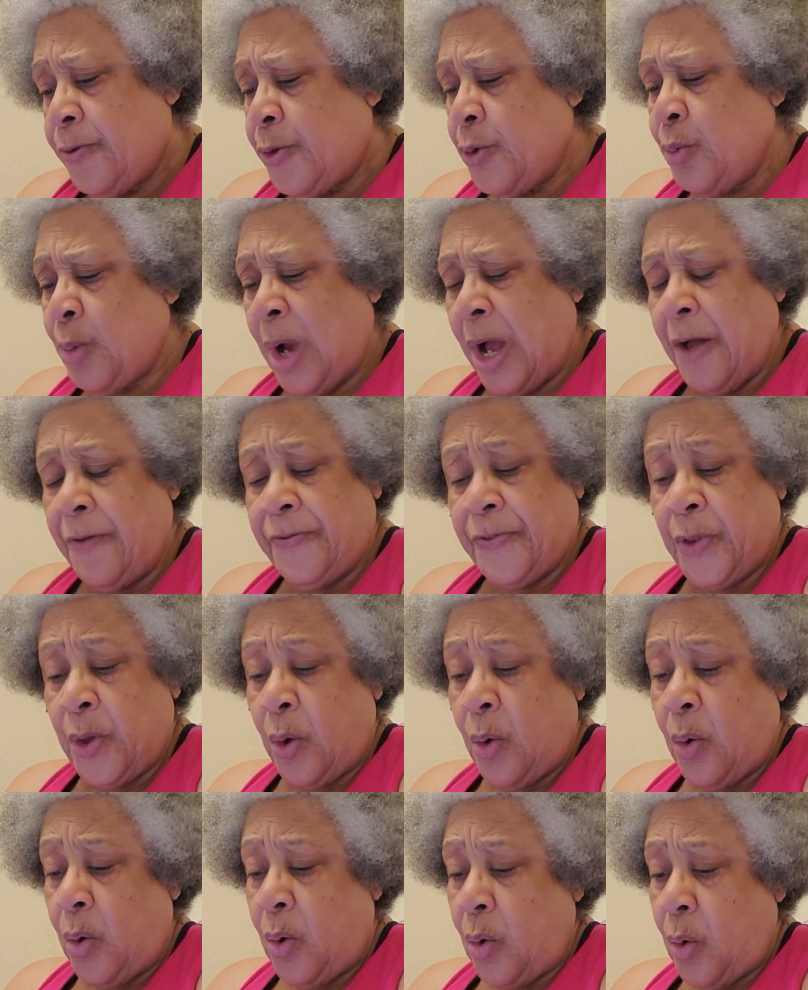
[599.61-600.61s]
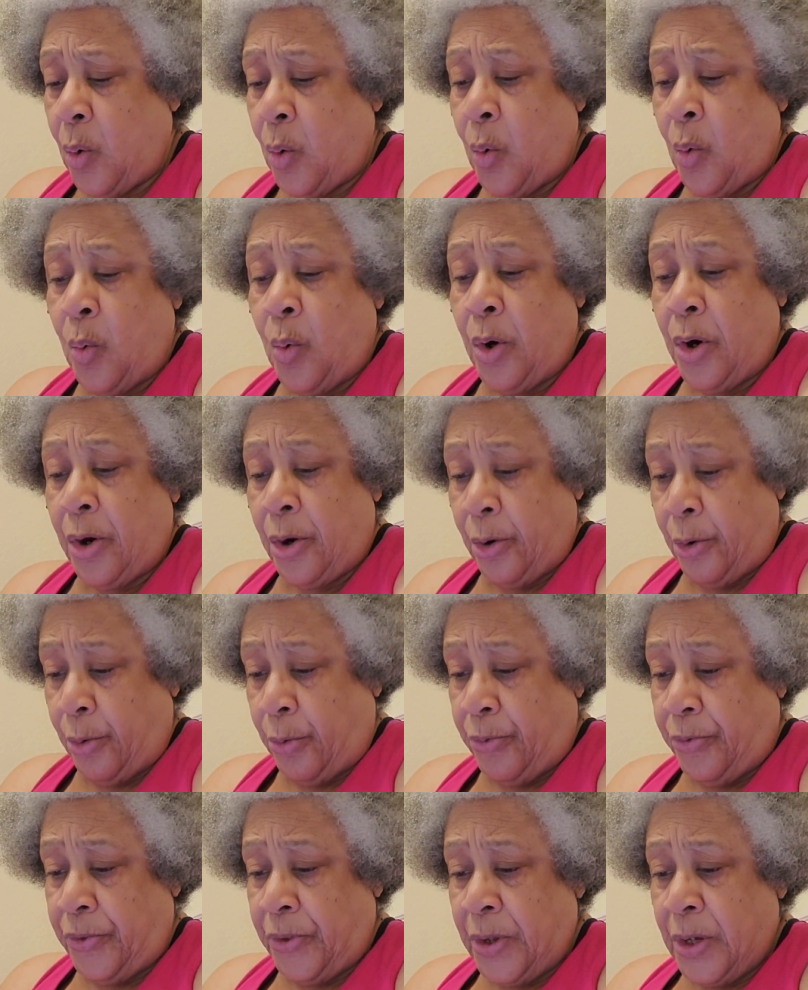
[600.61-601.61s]
throughout the whole
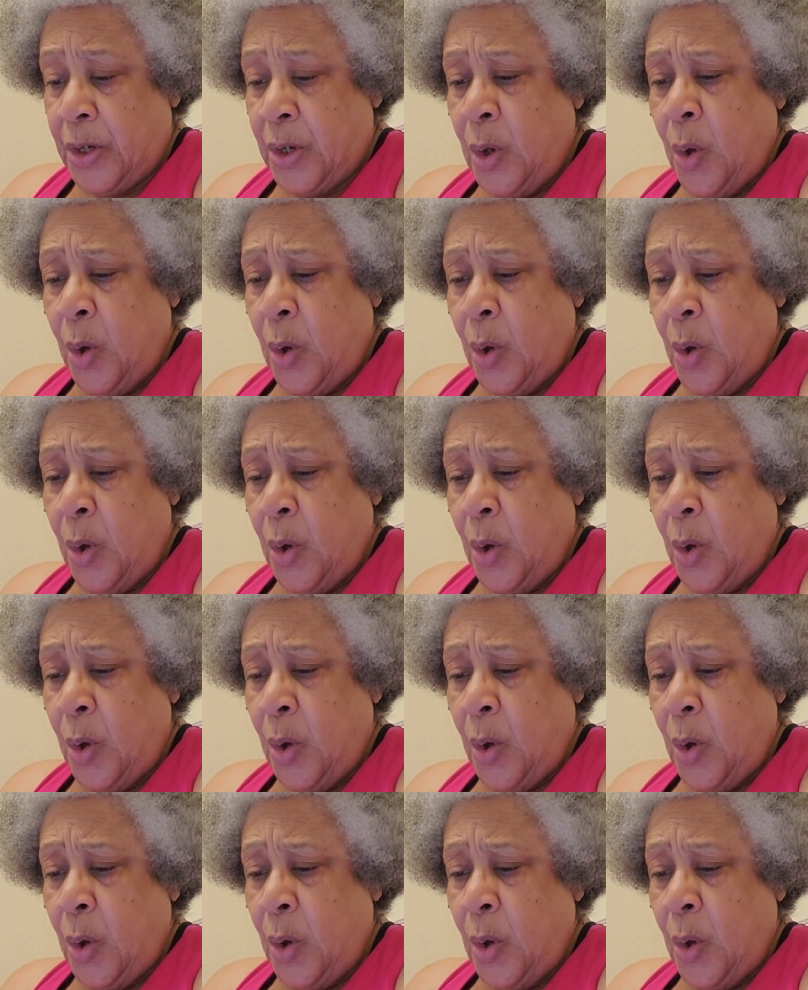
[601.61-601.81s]
earth.